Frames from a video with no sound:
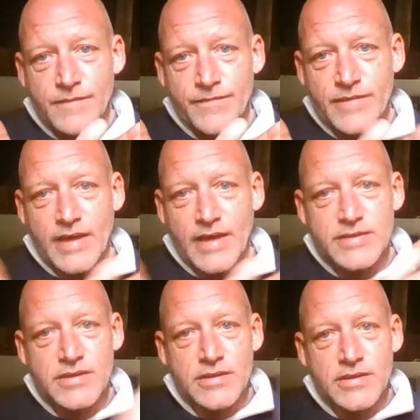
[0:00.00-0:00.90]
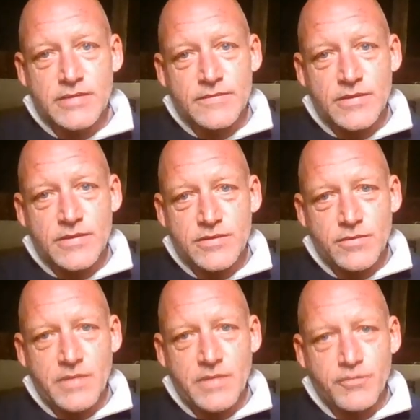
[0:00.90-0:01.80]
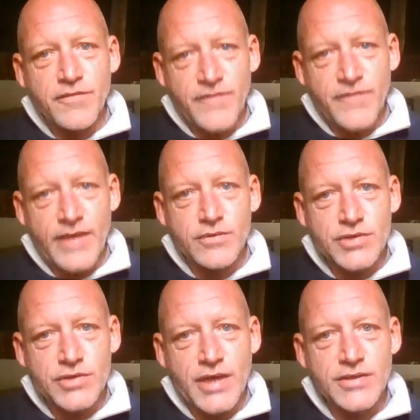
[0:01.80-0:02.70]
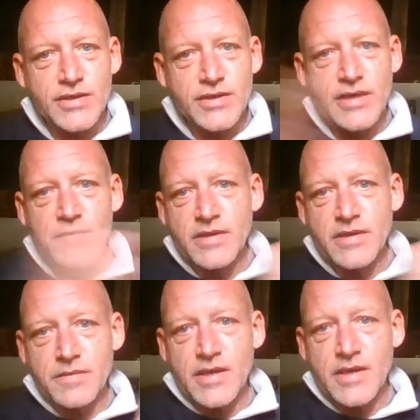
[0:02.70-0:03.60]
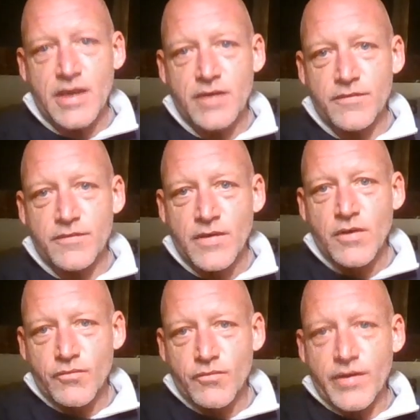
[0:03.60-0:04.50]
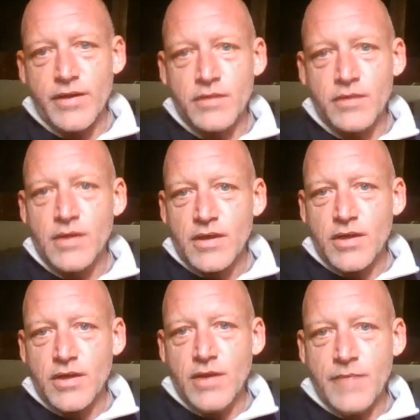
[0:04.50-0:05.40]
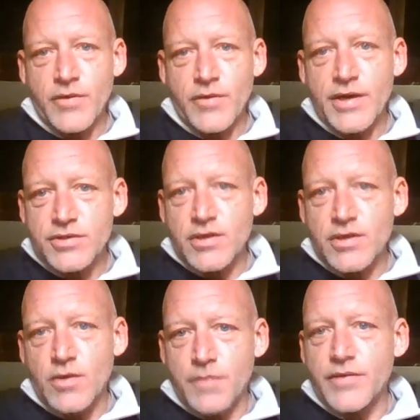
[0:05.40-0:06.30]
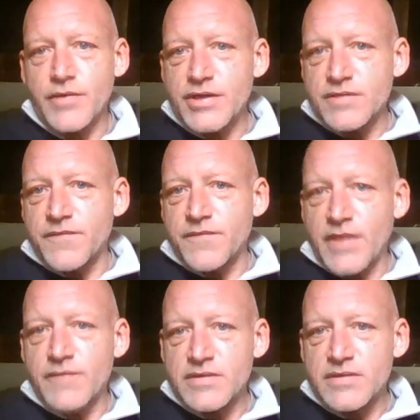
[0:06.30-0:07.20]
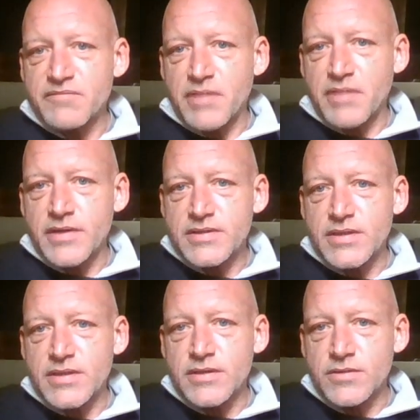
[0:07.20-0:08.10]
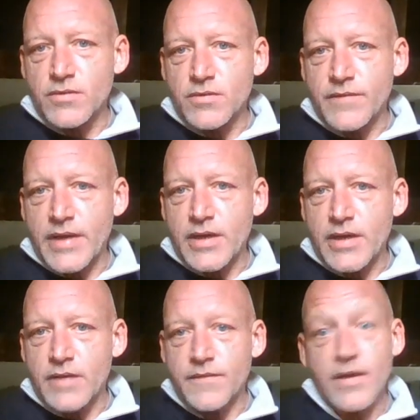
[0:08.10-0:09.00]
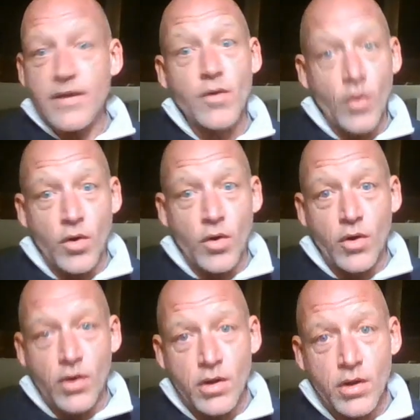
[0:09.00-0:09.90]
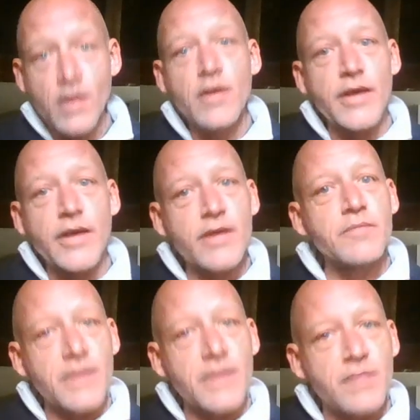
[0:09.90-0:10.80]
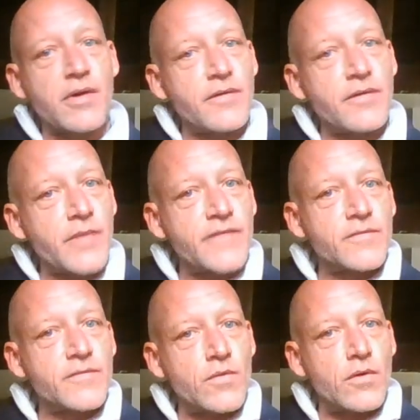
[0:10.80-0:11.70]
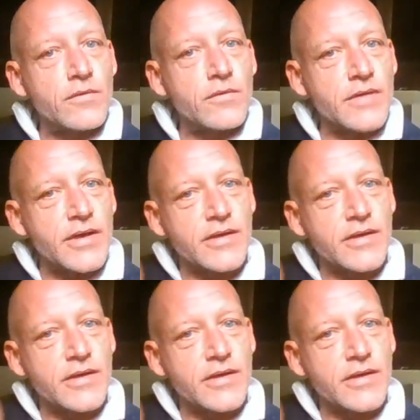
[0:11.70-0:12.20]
that's gonna, do you know what I mean, profound change. It could either be the beginning of real collaboration and cooperation and forgiveness of past sins and all of that kind of thing, or it can be a pathway to war, right?